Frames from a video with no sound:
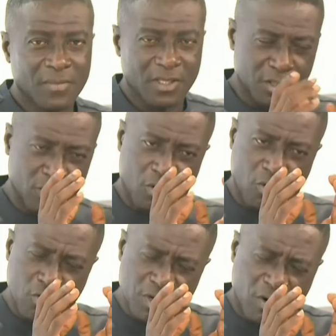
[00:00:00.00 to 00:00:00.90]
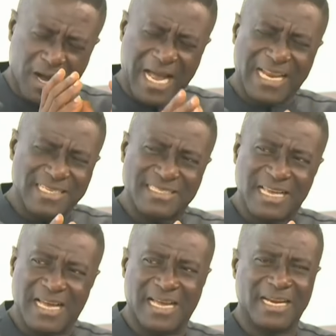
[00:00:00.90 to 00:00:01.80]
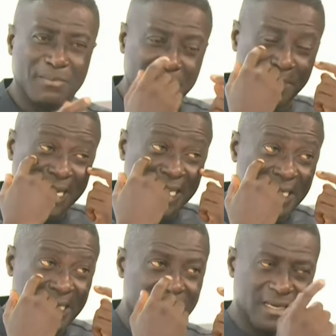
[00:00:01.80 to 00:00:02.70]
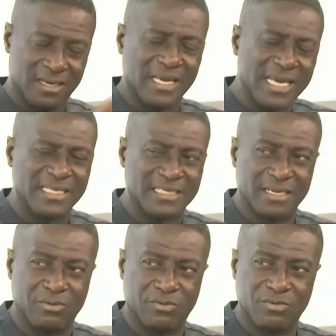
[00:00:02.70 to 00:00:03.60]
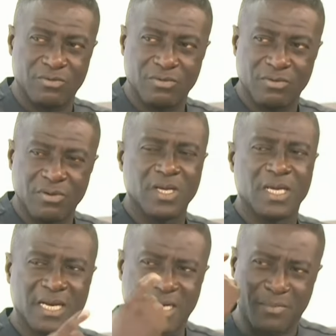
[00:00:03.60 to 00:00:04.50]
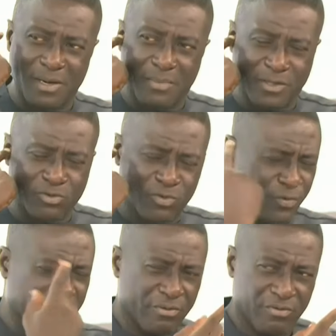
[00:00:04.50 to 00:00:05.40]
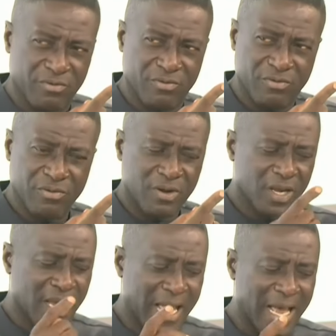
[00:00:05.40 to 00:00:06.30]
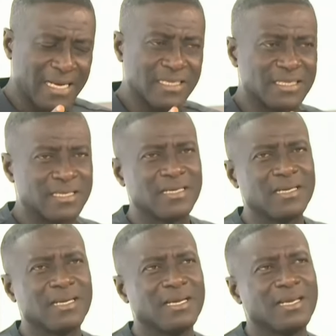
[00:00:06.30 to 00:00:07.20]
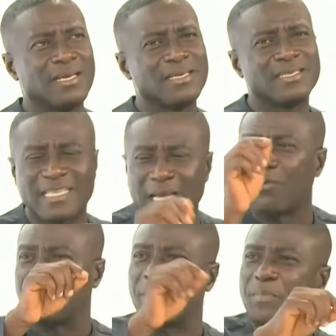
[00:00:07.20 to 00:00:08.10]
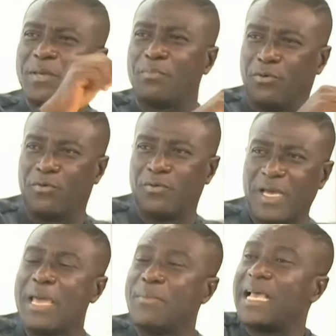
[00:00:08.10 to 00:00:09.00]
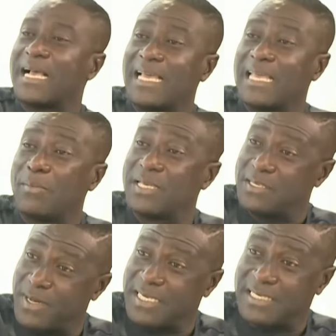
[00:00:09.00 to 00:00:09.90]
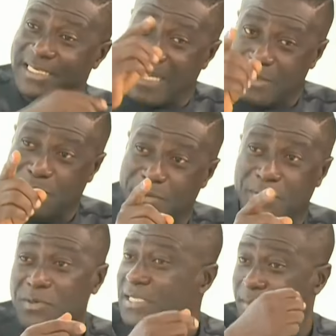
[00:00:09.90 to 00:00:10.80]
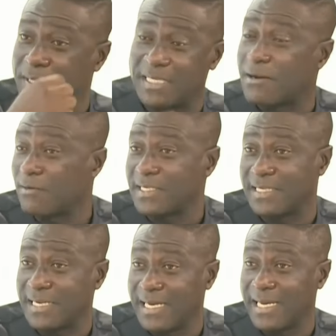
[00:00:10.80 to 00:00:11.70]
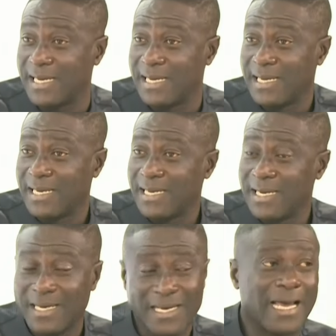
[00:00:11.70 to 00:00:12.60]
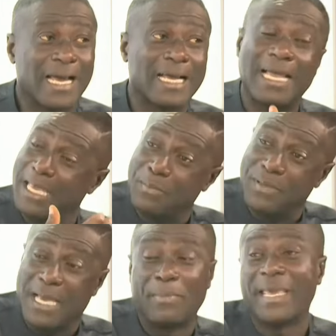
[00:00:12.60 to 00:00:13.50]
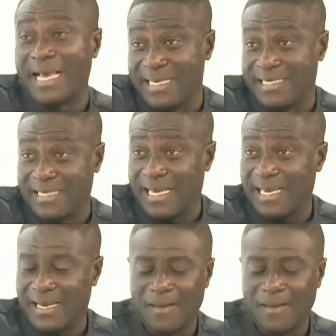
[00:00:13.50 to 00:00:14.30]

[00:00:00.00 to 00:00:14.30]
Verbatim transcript: nti o ansa na me de mani etie no na me de masohwe no. And some of the people ebi anka yemi smart na sa nipa no bi sa me sa question na anka ebi am answer,